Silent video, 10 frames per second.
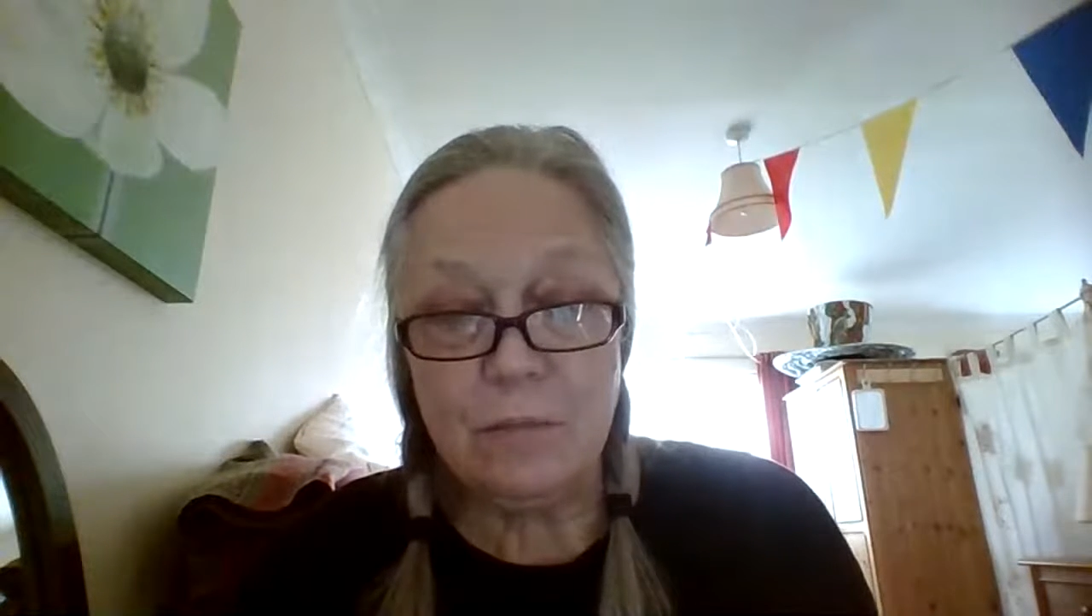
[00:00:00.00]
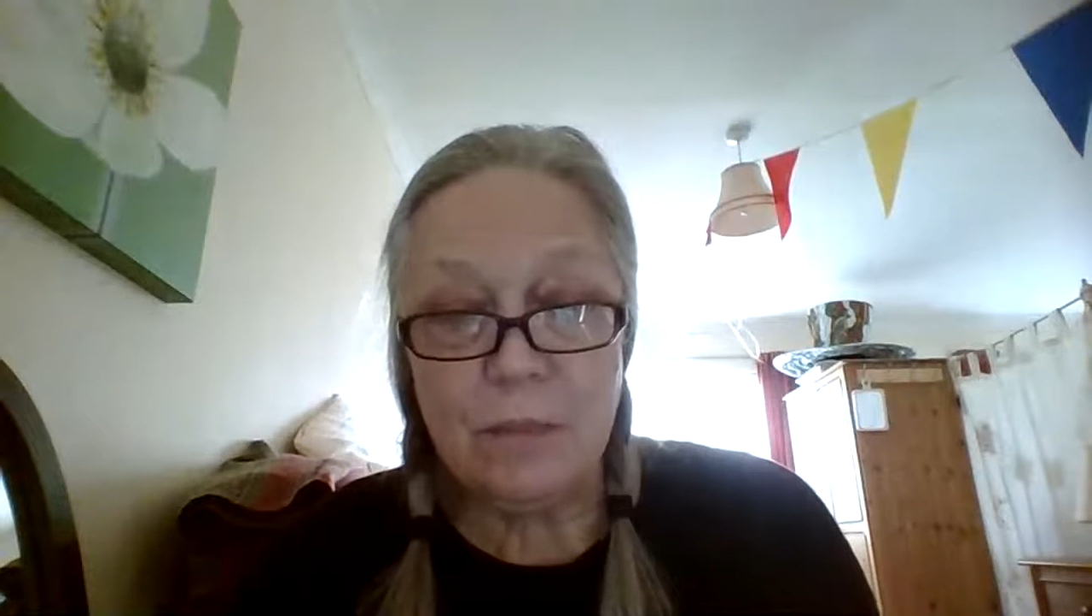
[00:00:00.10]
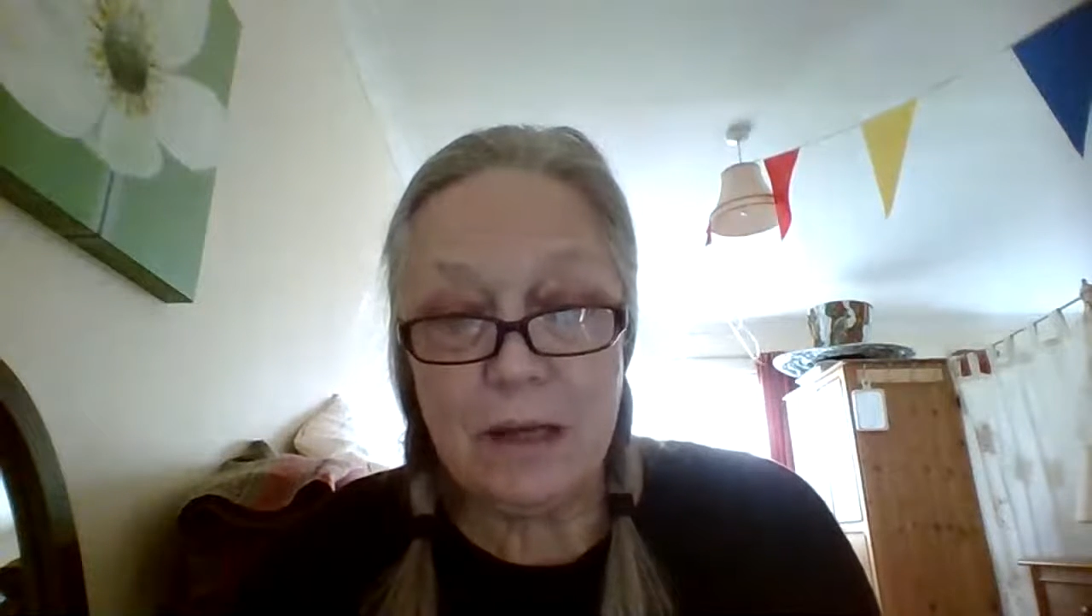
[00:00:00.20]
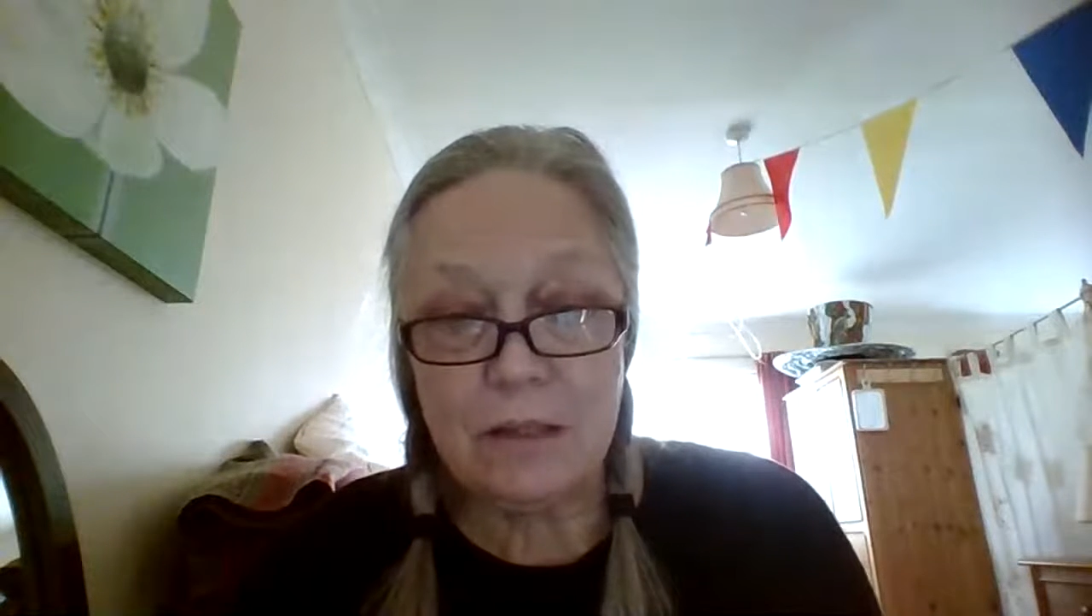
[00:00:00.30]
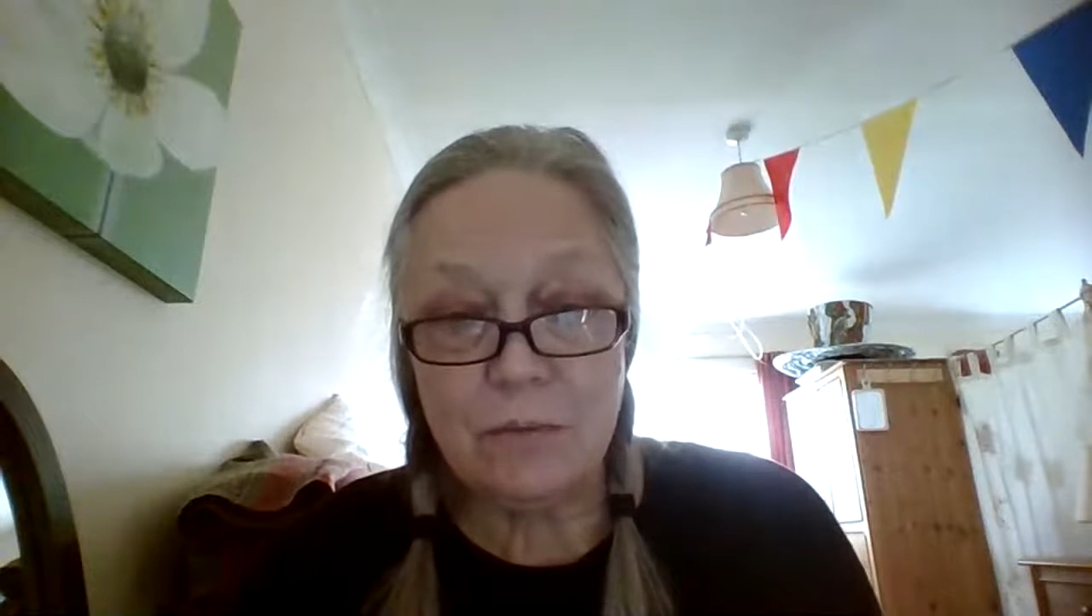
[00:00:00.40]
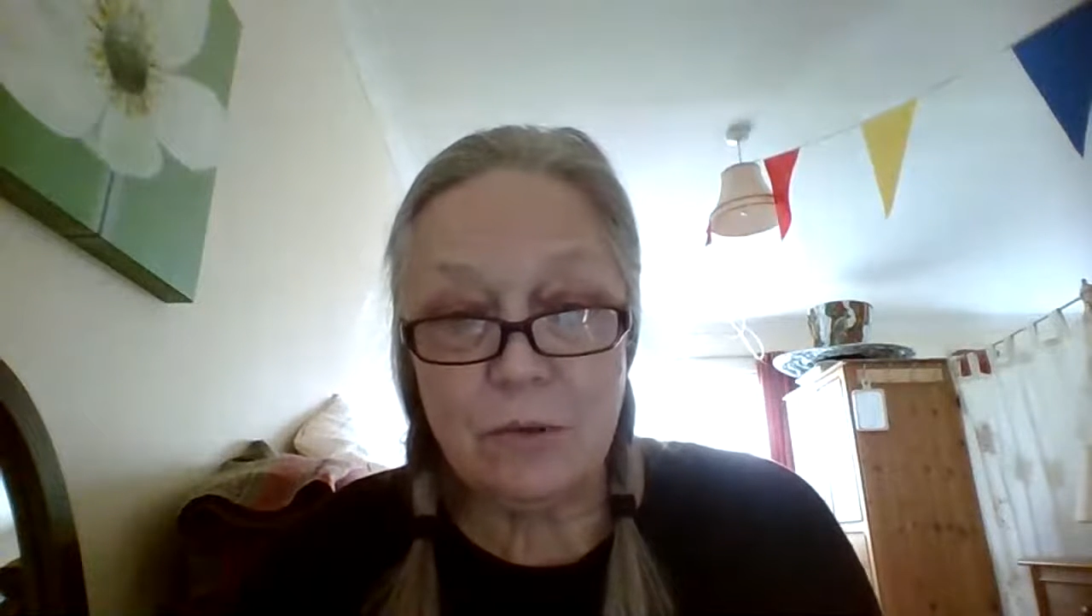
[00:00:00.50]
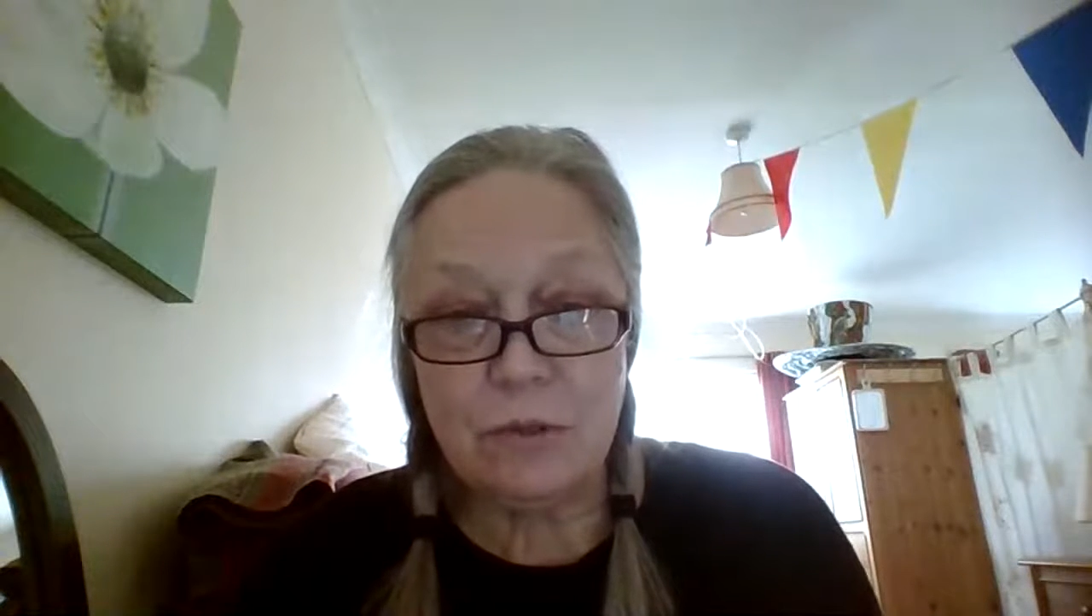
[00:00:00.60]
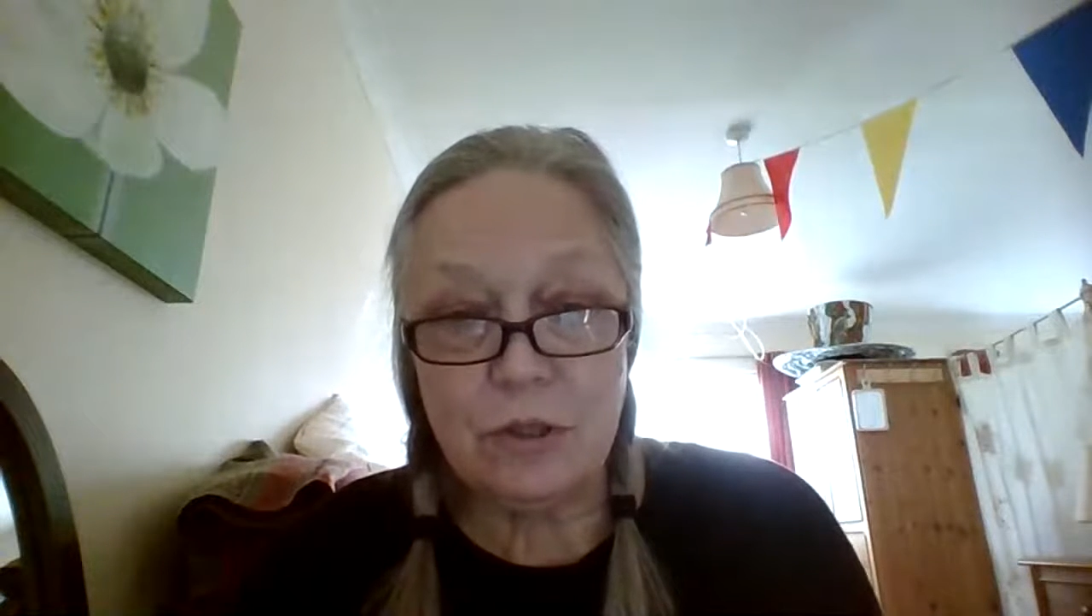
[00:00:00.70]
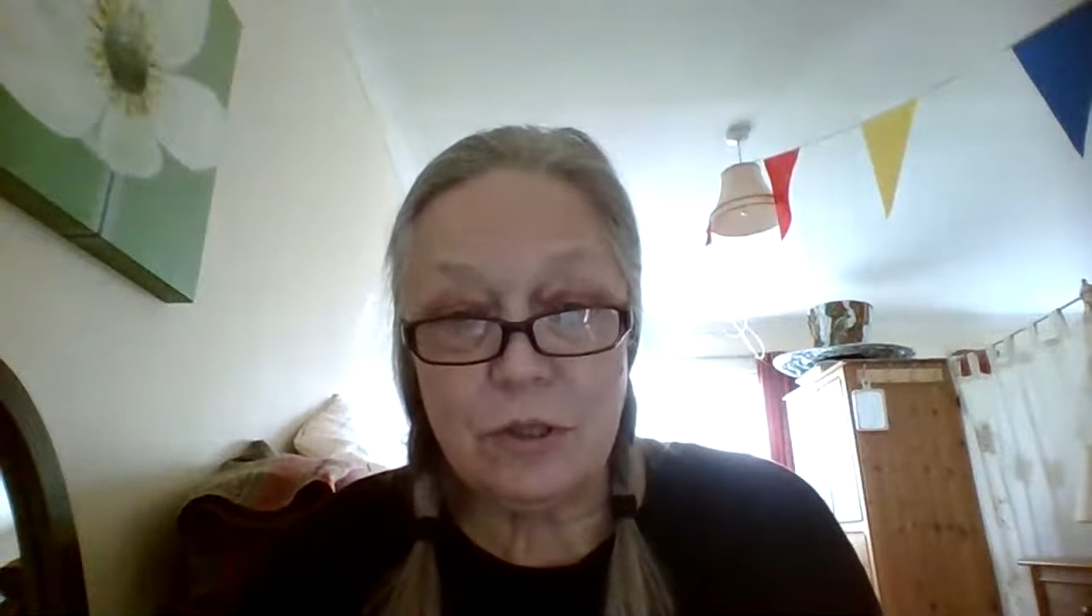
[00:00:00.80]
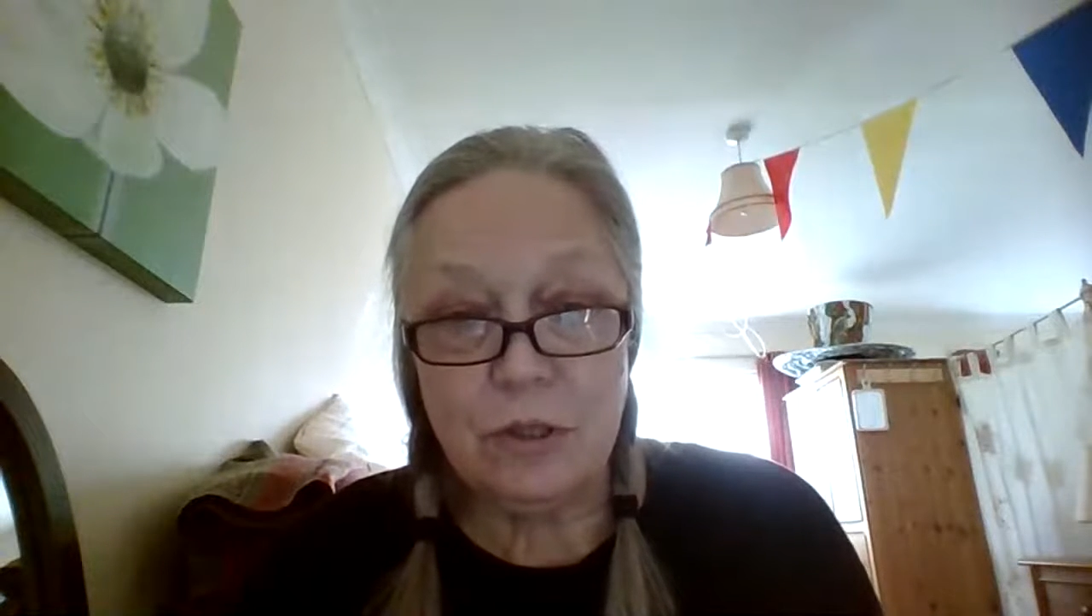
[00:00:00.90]
best what
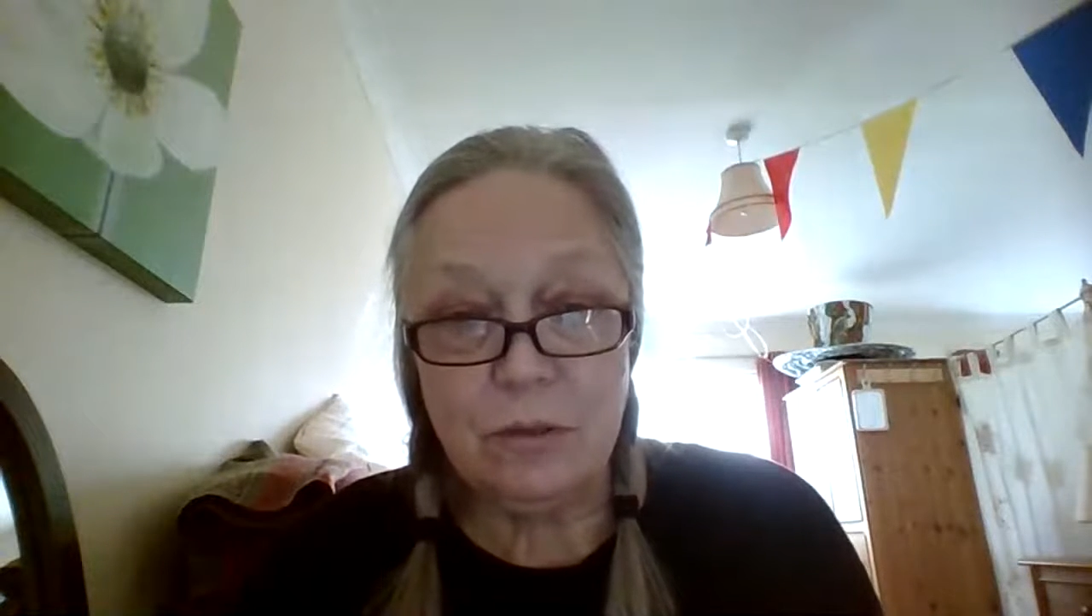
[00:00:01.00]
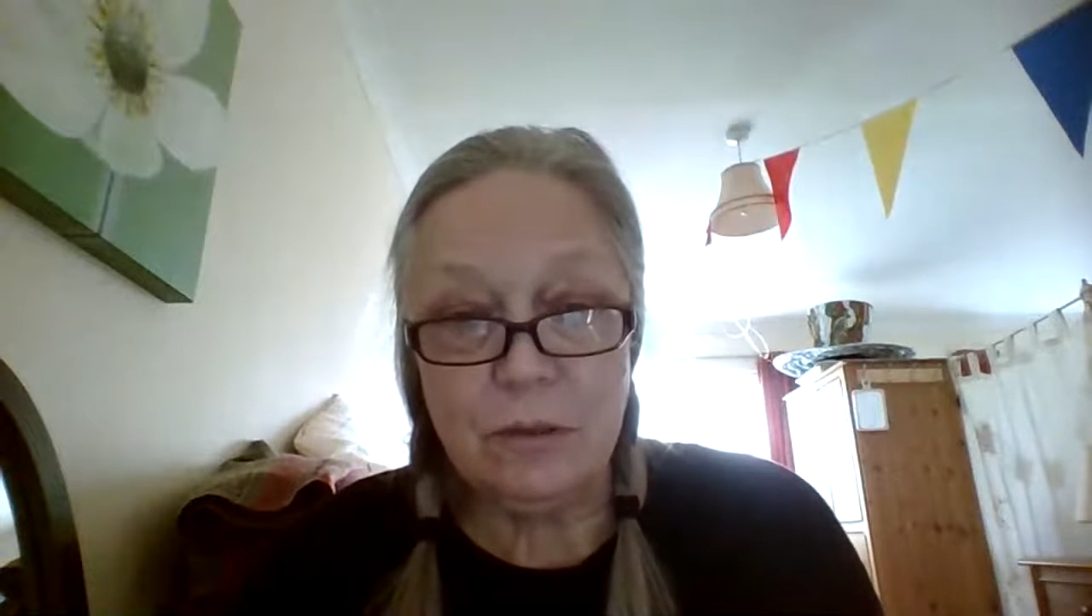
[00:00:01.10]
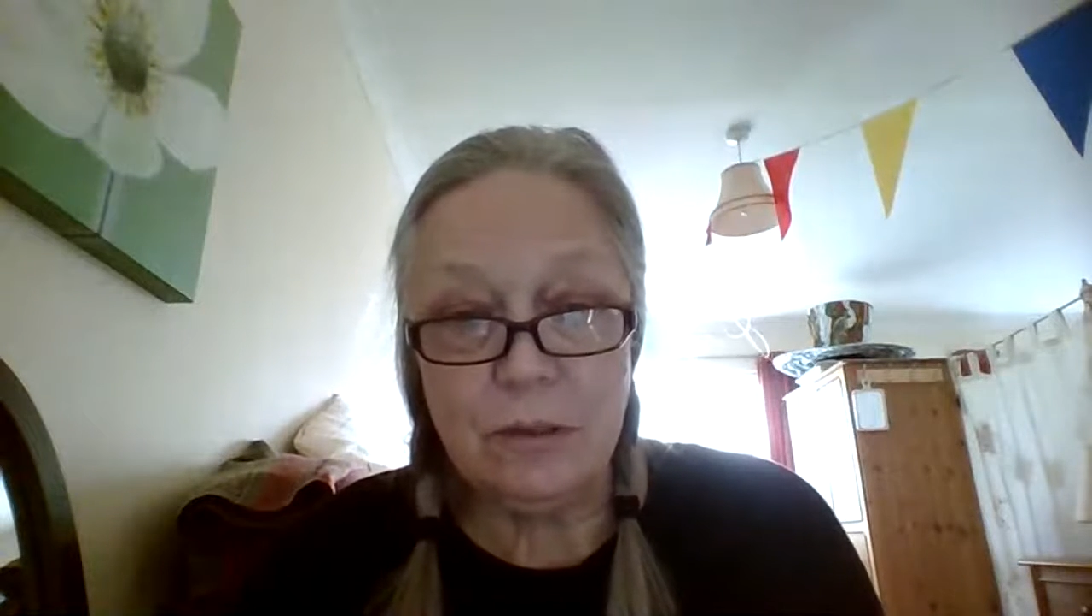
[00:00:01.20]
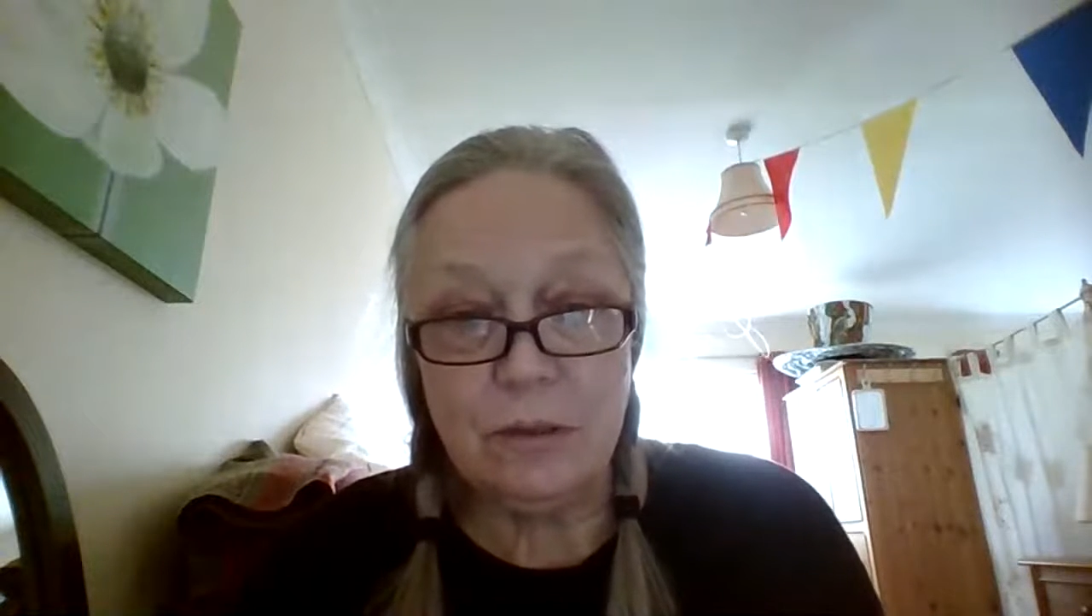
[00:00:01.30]
to do.